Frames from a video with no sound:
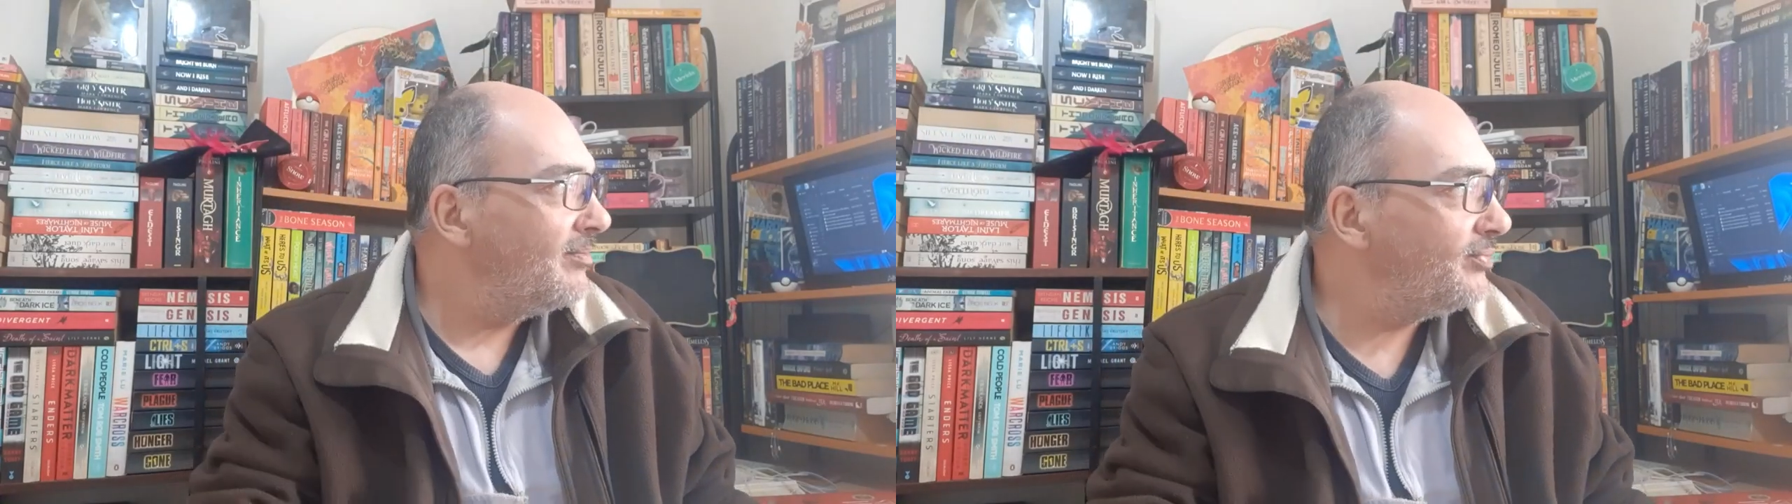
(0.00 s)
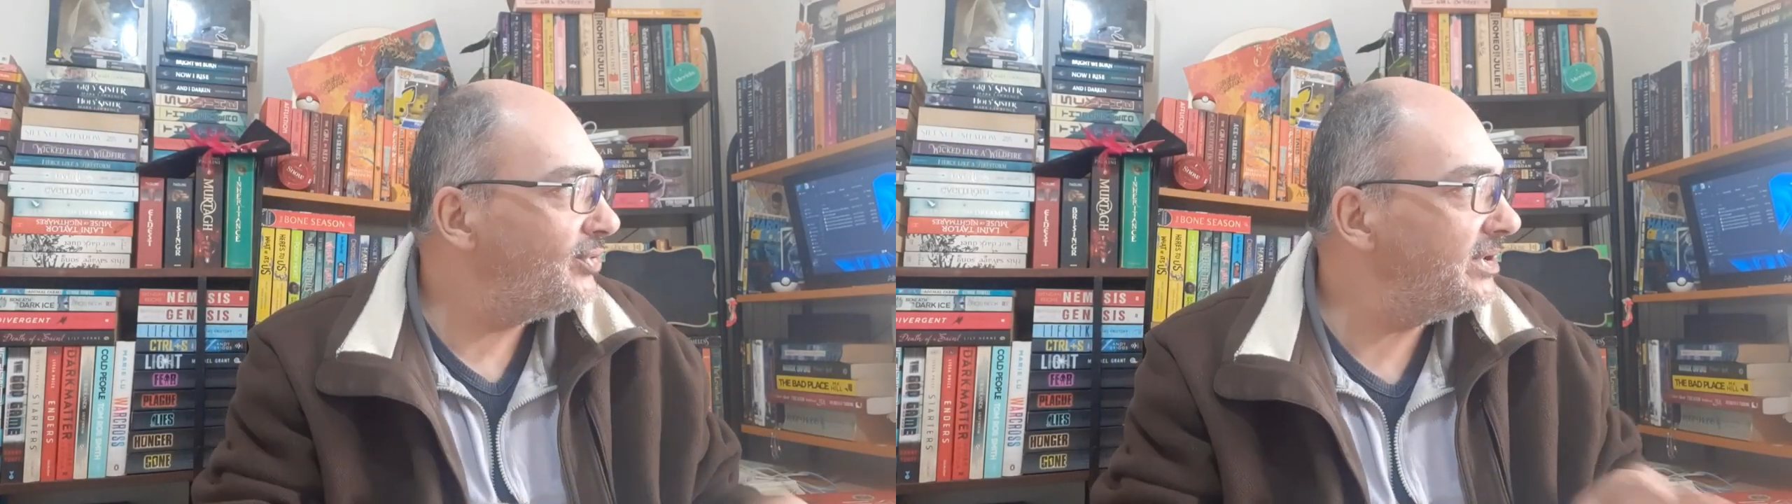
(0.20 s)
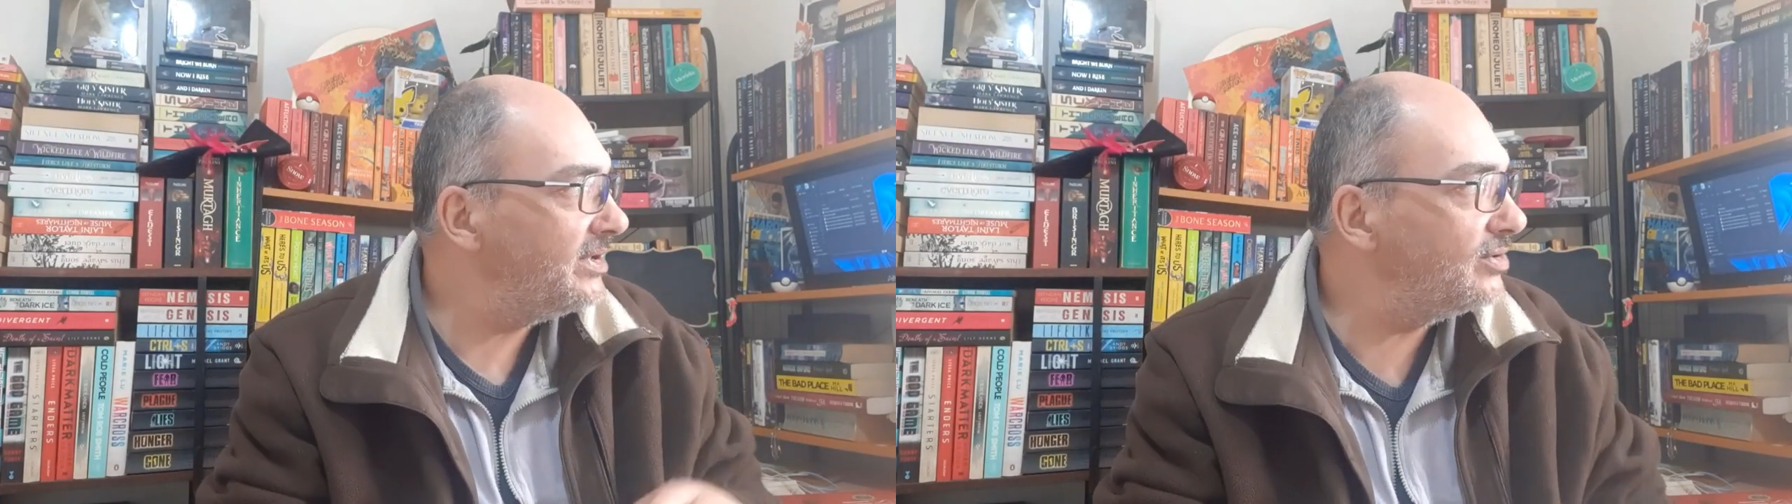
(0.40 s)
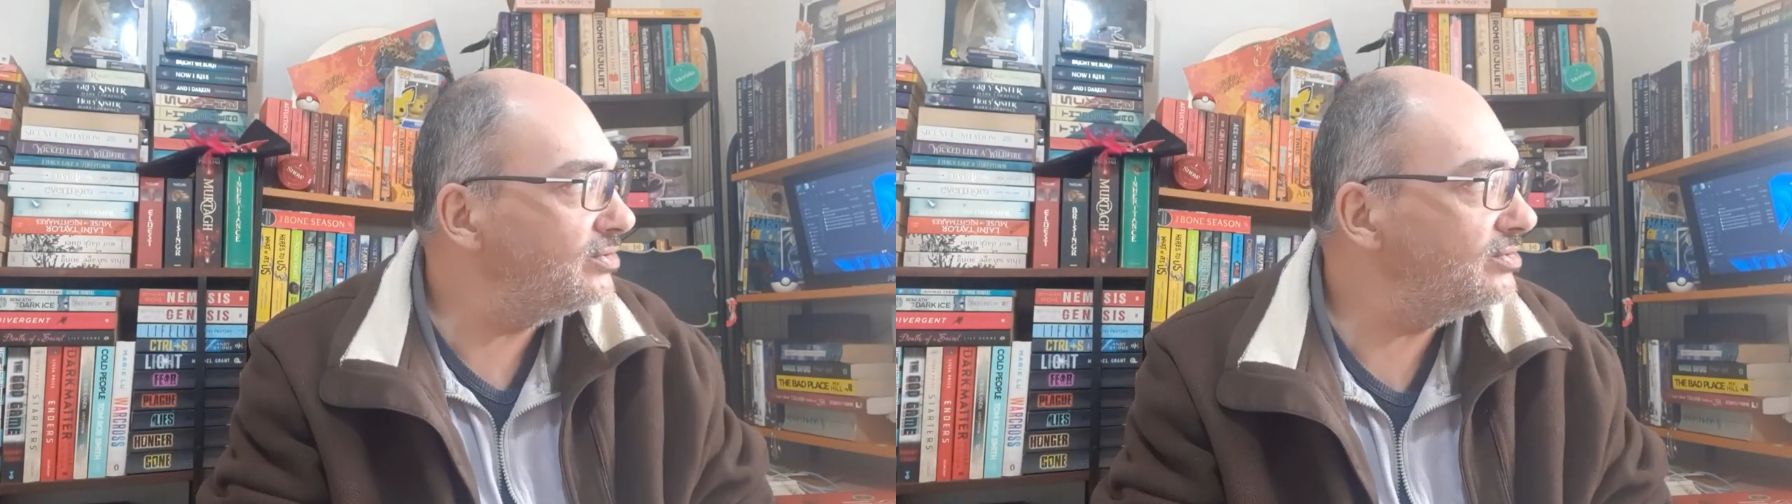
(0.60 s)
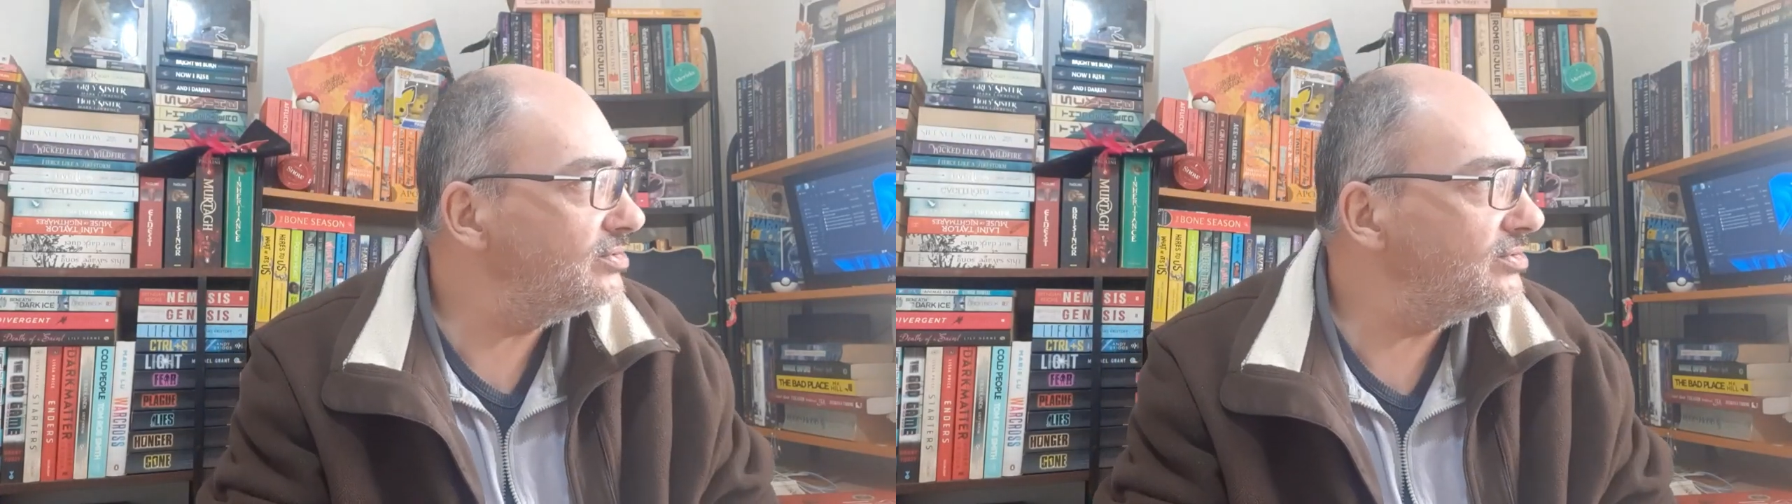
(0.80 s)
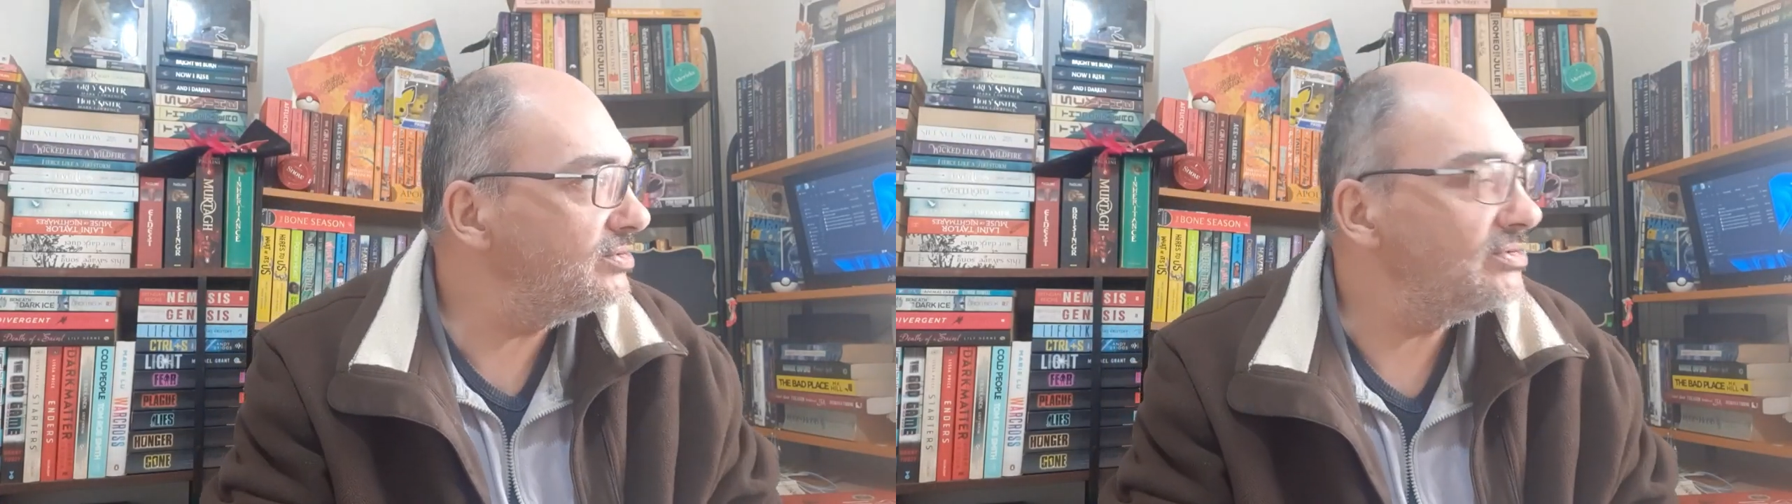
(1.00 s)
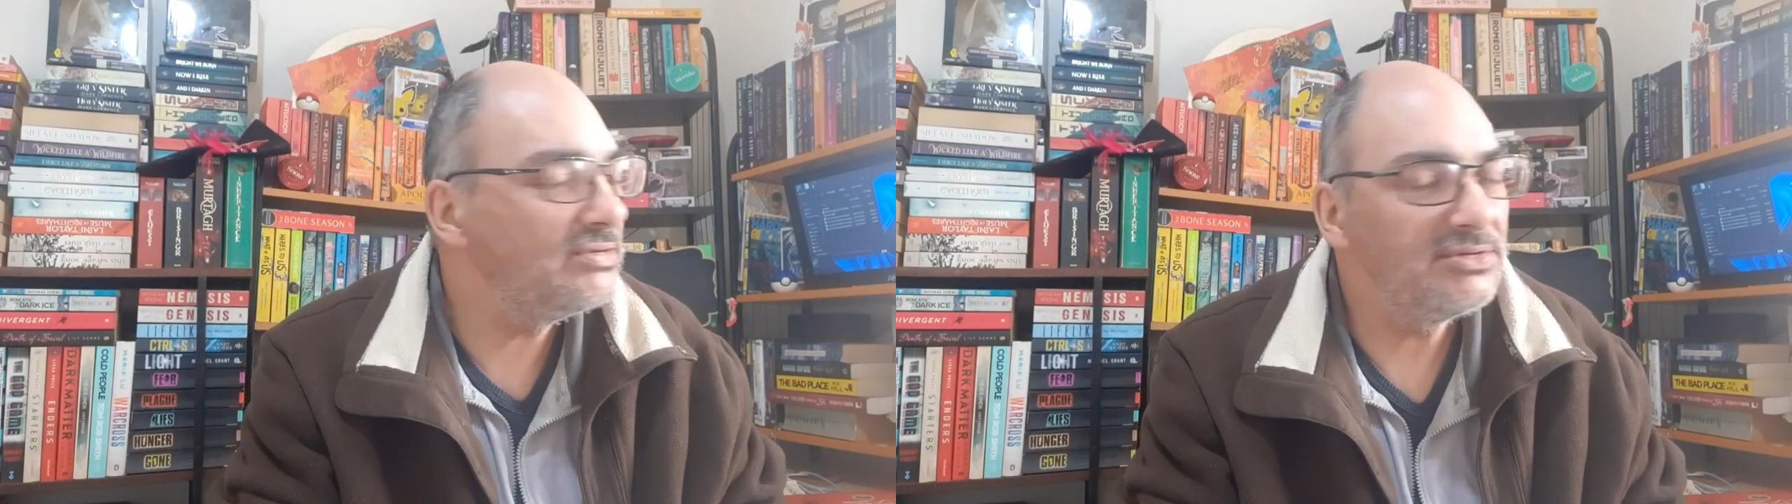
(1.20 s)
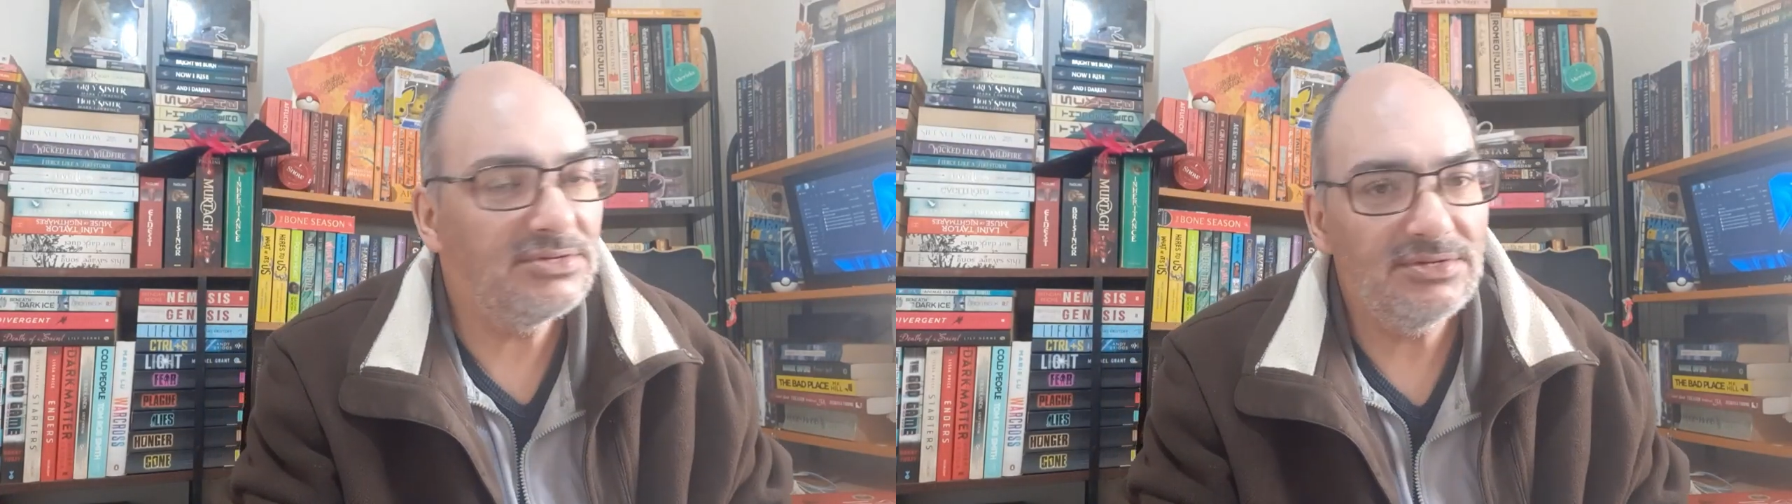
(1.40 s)
pretty
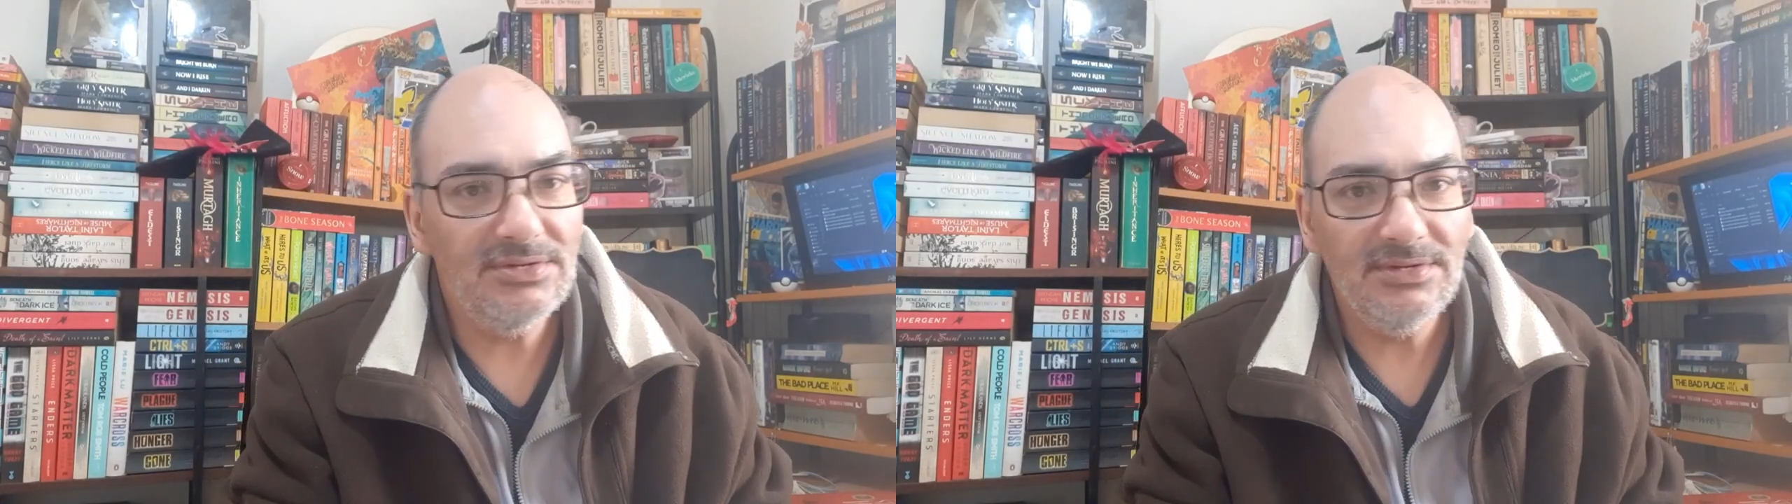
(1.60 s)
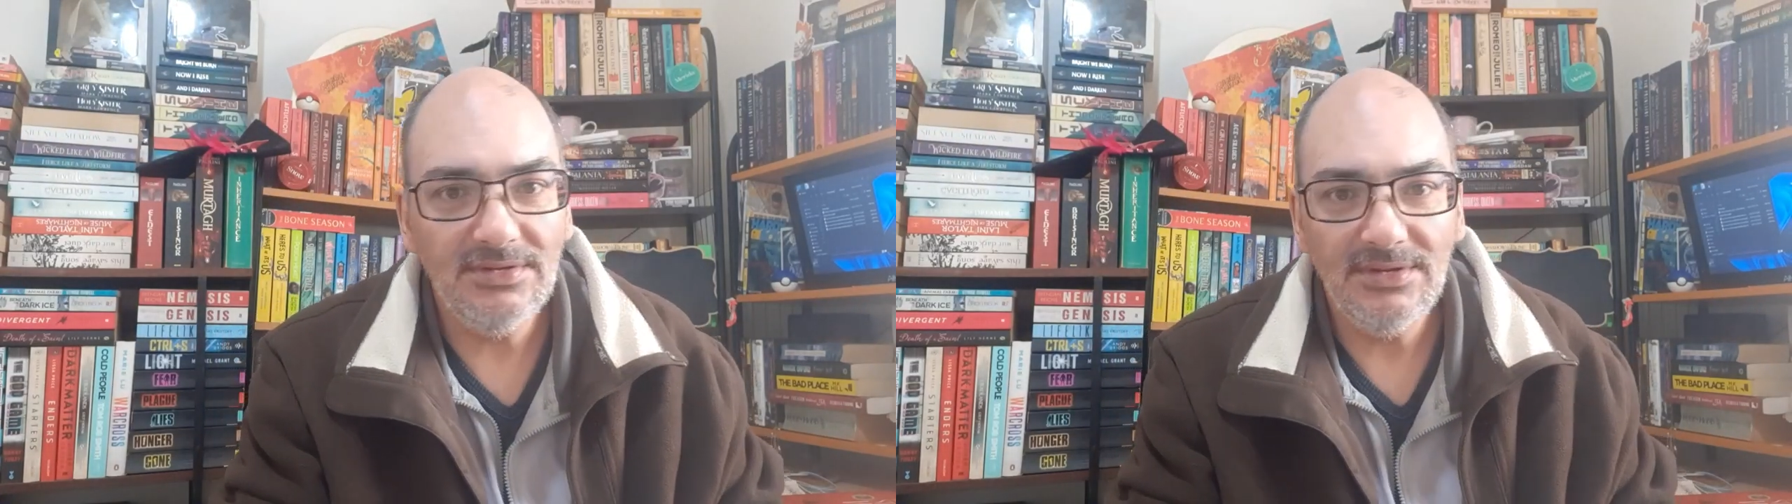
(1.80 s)
cool